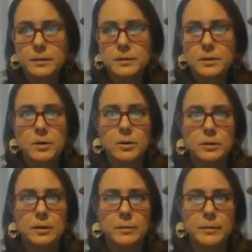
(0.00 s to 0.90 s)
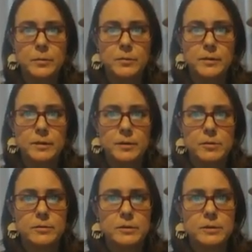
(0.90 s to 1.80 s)
So let me move it
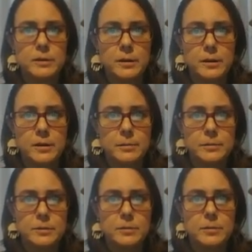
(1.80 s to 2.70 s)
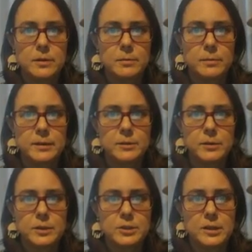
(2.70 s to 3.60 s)
over so that my
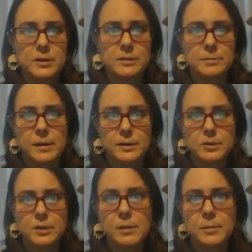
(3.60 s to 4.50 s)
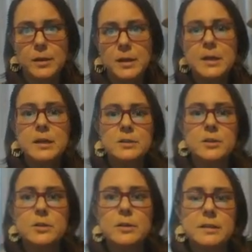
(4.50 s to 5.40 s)
screen share is matched up. So
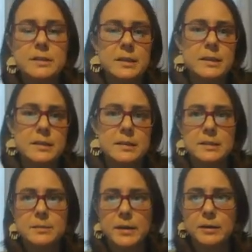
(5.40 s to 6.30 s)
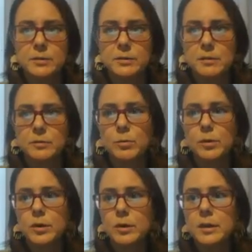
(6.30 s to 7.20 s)
you can see this is Microsoft
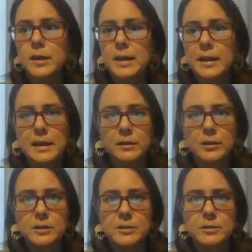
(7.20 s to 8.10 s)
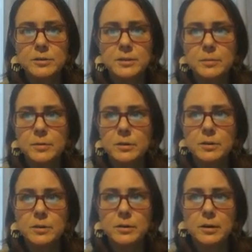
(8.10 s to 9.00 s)
Word. It looks so
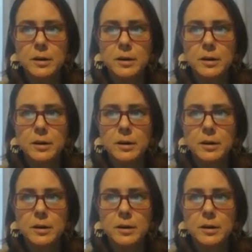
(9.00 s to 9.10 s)
similar,